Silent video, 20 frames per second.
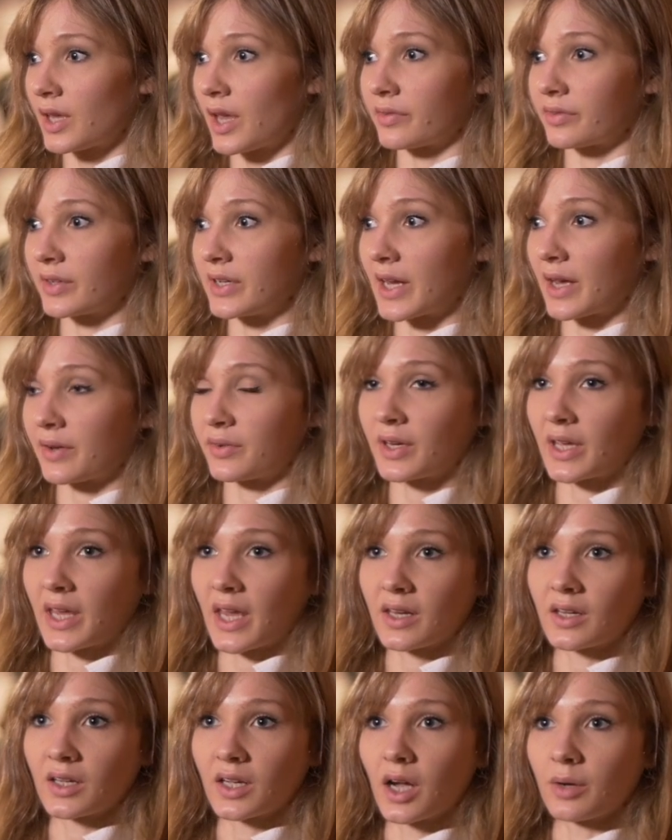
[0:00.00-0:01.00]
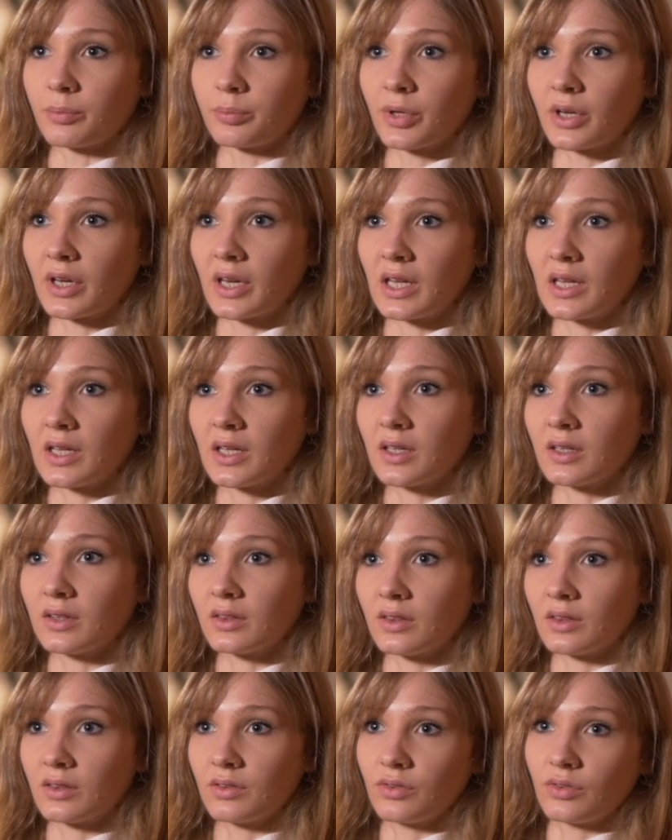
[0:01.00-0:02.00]
every now and again a company
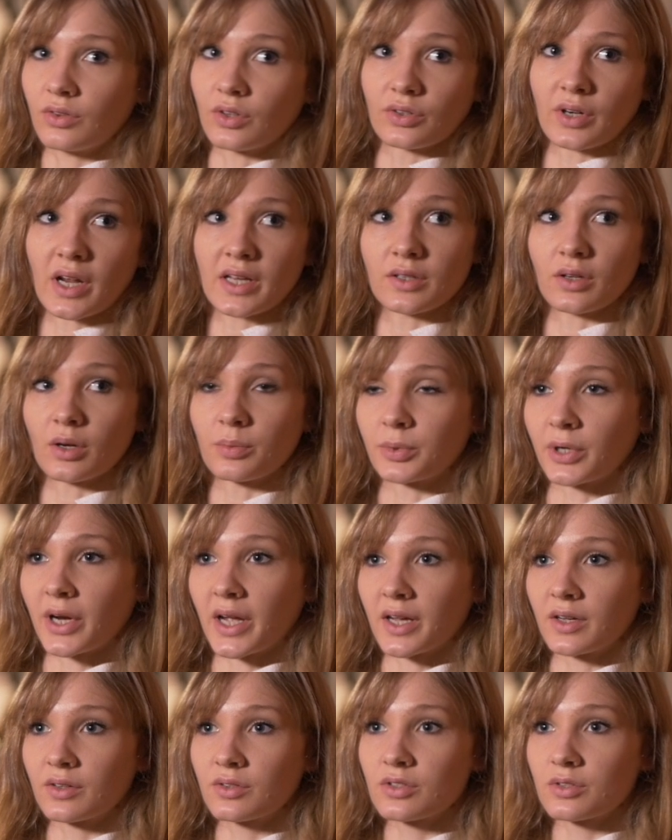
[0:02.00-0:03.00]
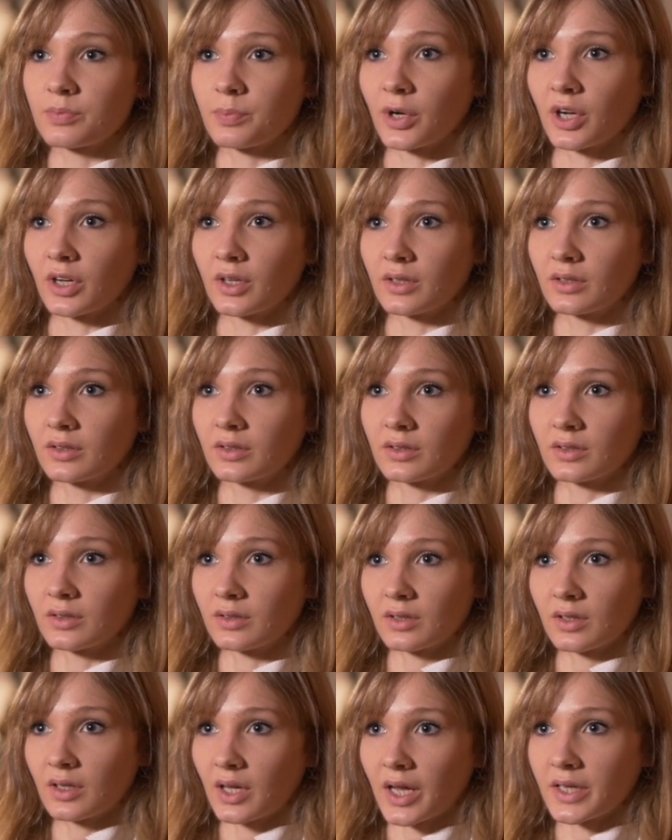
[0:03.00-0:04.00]
in the Grand Opera House, but
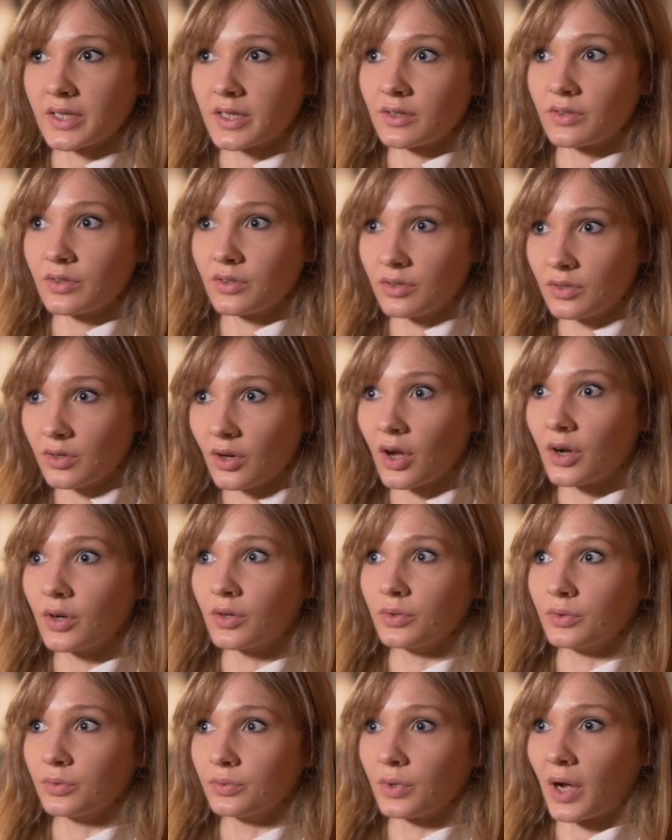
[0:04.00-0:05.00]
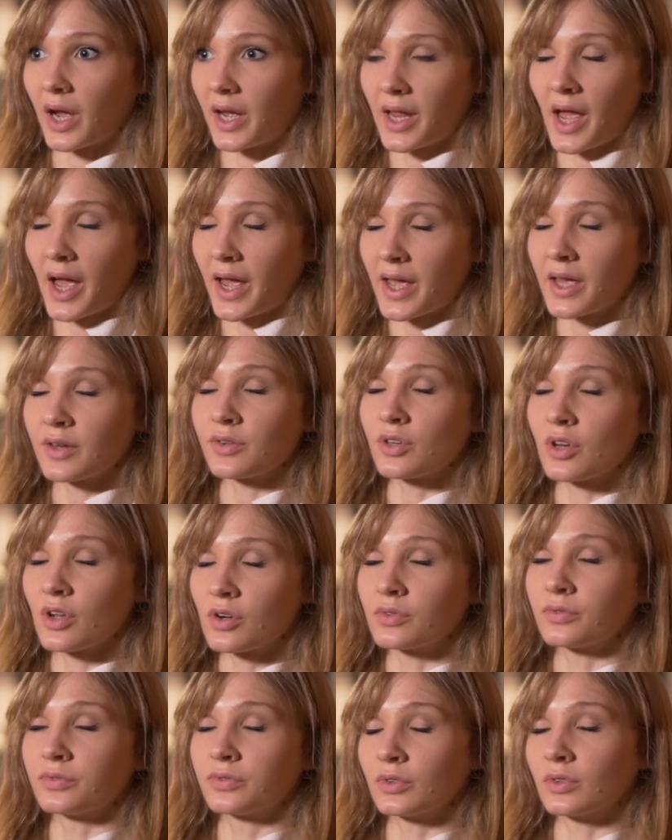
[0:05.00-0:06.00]
I didn't know, I, I, had
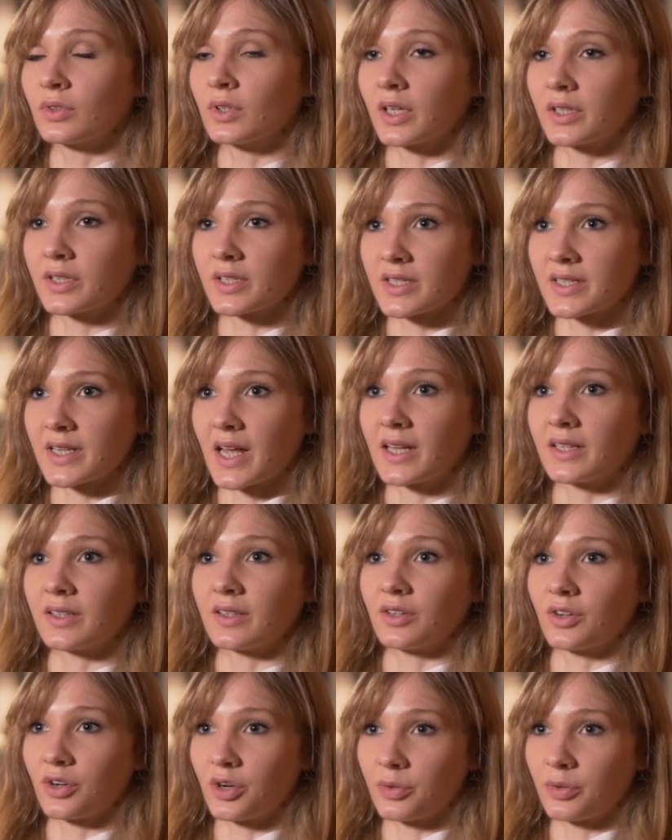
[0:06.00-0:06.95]
no full understanding